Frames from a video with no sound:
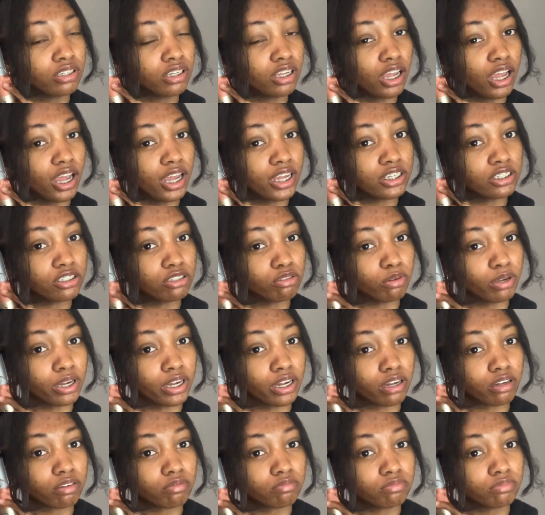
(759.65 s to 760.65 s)
i
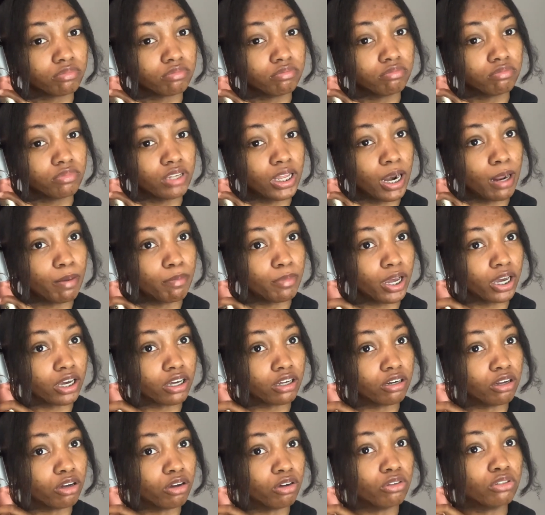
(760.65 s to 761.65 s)
swear and I'm not
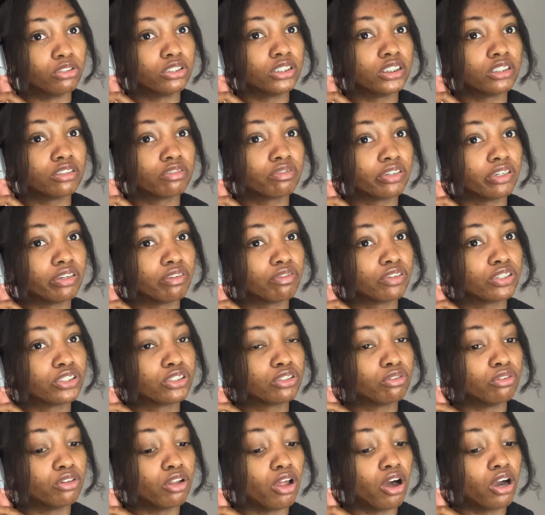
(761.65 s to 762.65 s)
going to hold this here for
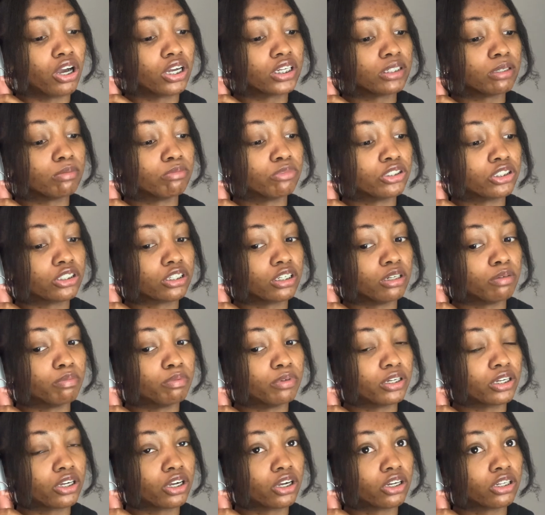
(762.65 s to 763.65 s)
too long because I'm just going to
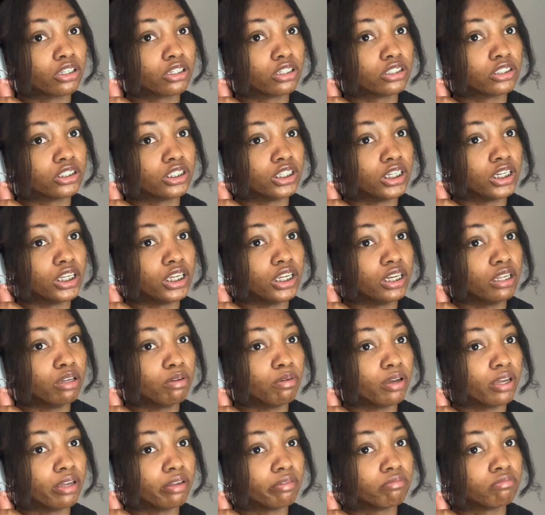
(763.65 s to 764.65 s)
put curlers in it
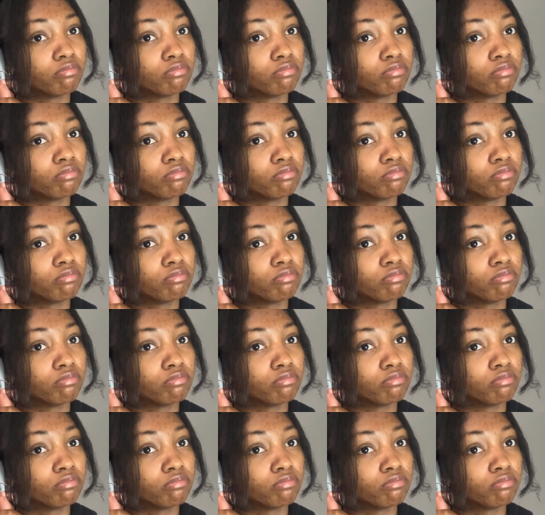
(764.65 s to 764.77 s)
anyway.